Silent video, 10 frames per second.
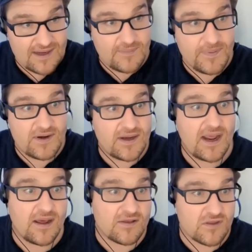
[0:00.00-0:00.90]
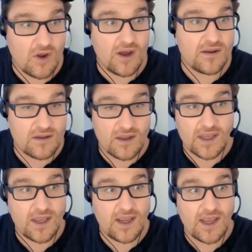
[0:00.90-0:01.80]
about it as not
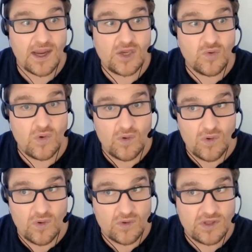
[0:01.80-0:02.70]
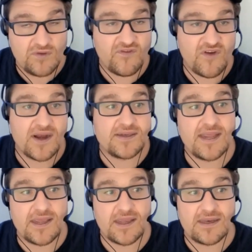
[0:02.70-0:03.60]
like again, you've got to
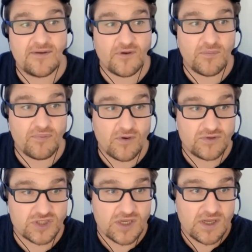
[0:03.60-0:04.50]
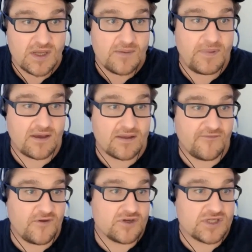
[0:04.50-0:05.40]
take a different approach, because
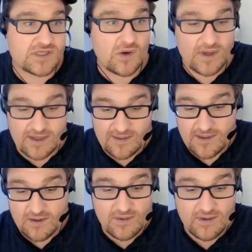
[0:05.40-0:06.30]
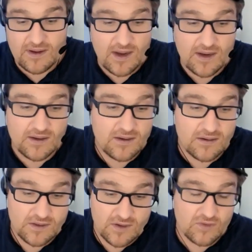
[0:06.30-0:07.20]
if you're just going in there and
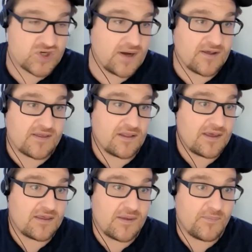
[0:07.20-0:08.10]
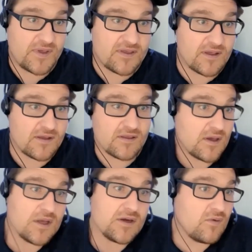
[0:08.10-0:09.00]
trying to solicit business,
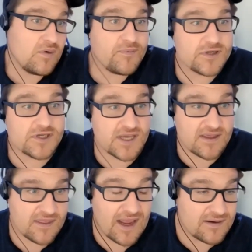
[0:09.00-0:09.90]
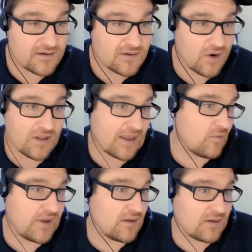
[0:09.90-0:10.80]
no one appreciates that. No, like
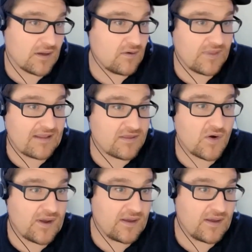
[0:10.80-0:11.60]
that's annoying.